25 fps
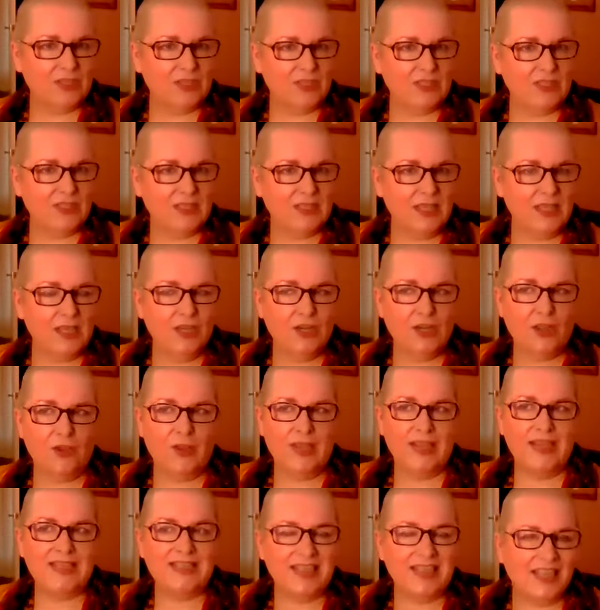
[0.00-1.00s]
Just see,
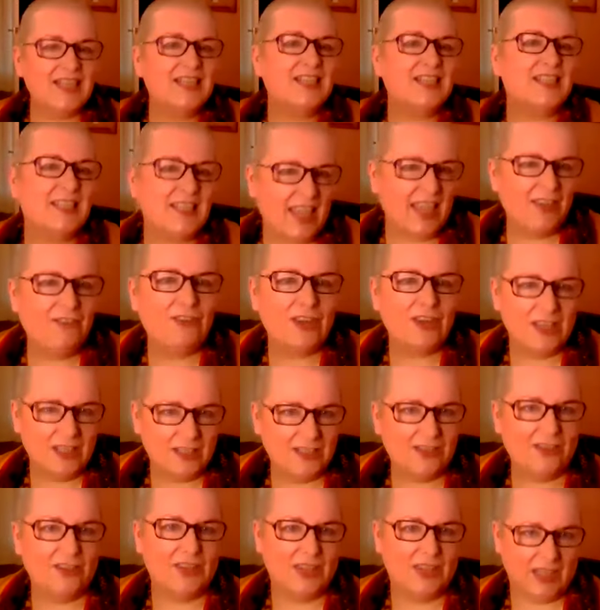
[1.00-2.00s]
is it as scary
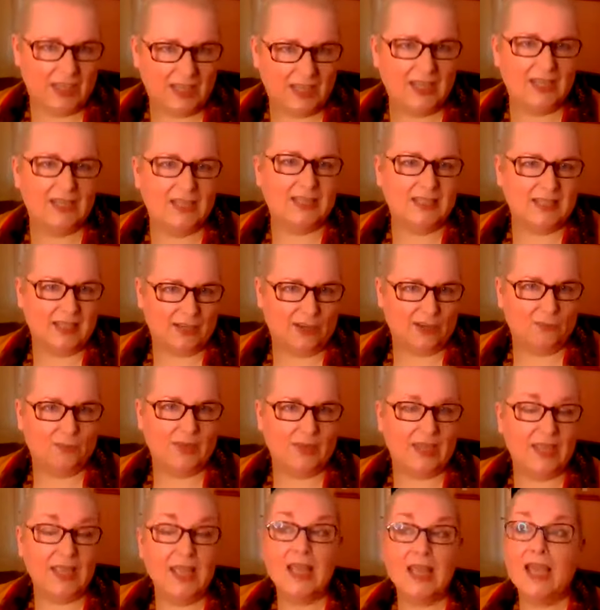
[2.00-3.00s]
as I think it's going to
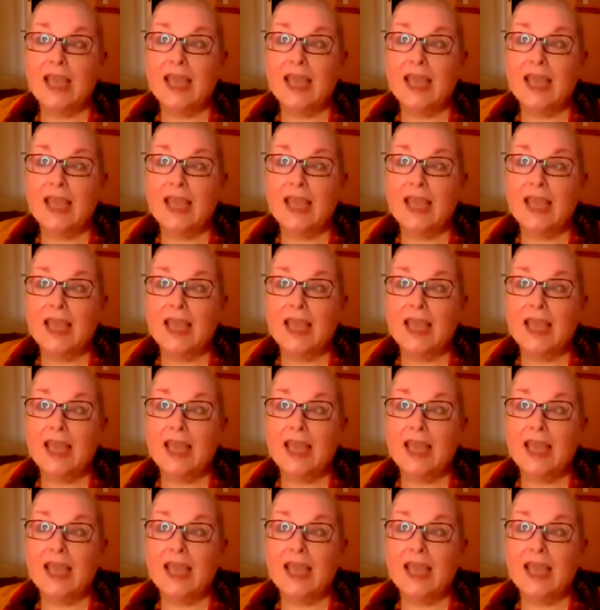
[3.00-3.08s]
be?